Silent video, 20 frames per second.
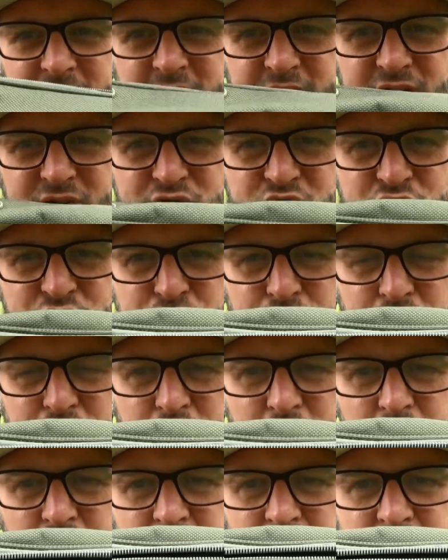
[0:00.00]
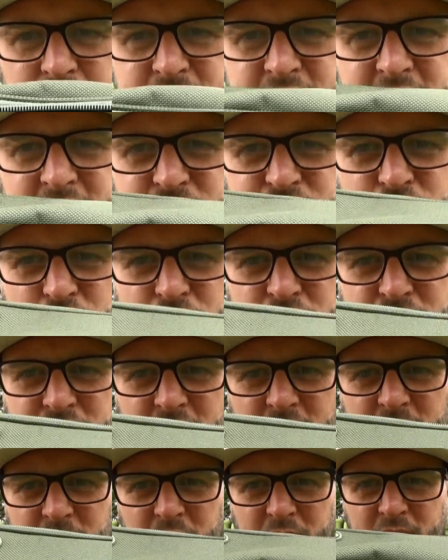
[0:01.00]
in its true natural
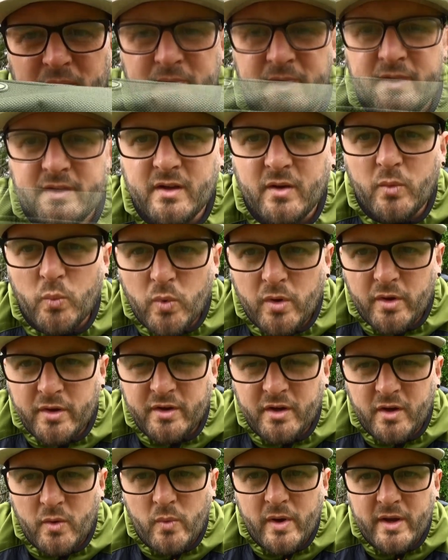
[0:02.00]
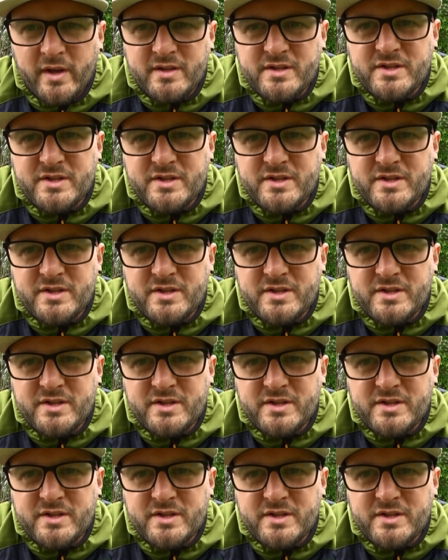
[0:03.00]
shape. Now working our way